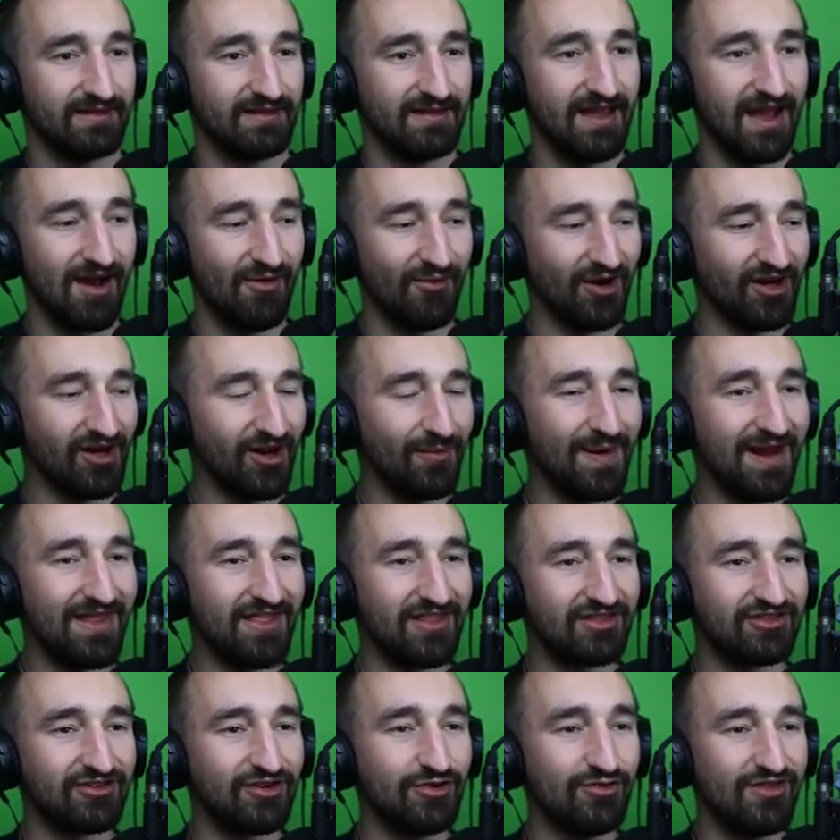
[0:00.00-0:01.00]
Yeah, I want to go buy
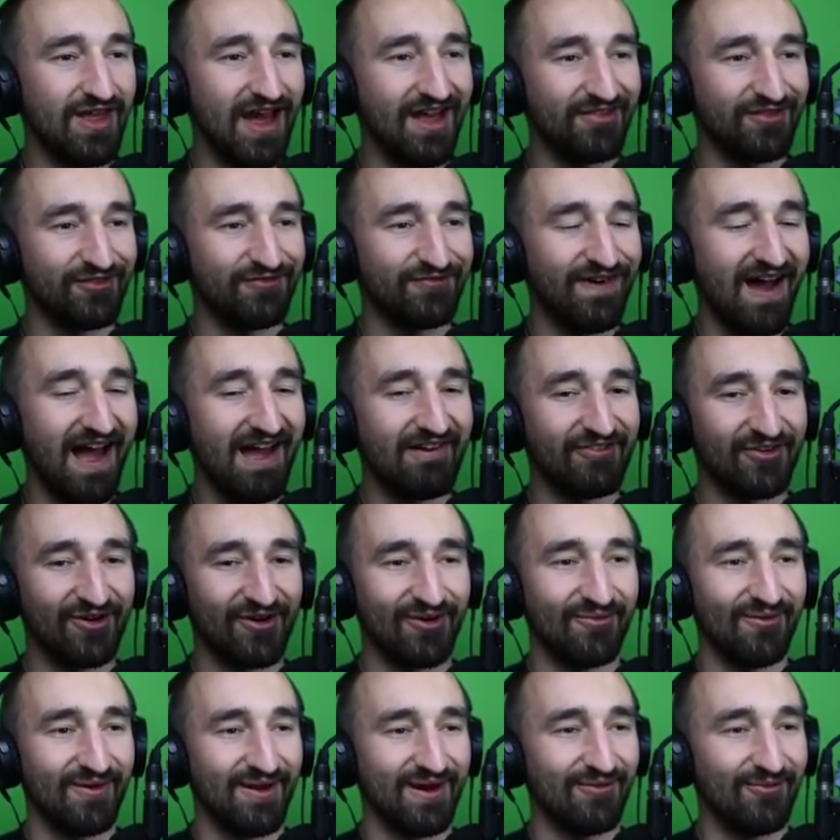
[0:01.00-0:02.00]
the
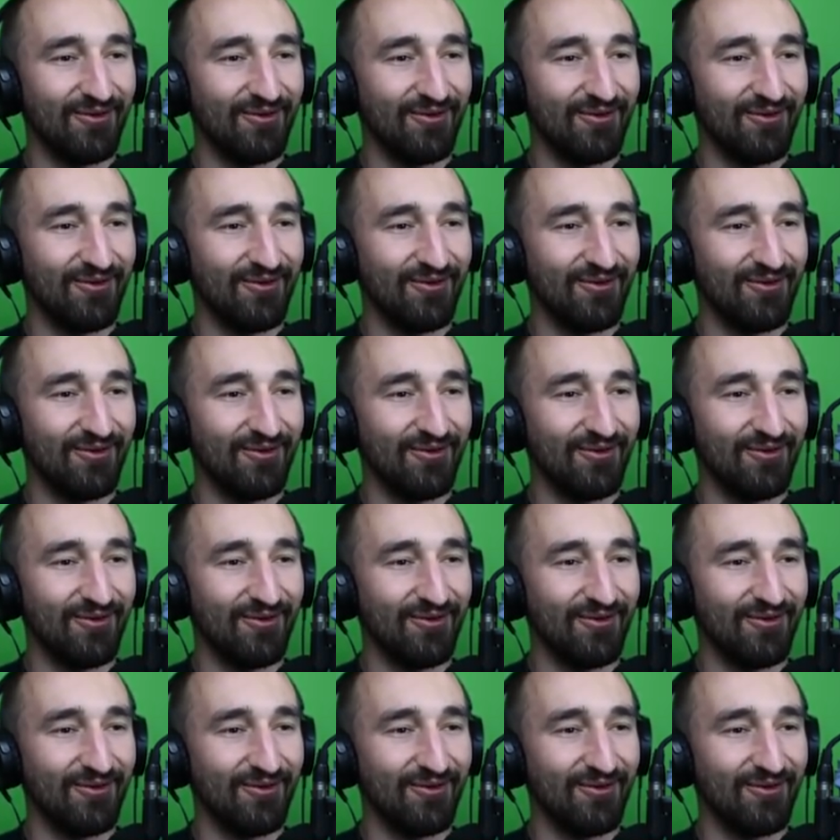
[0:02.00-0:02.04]
2,500 one.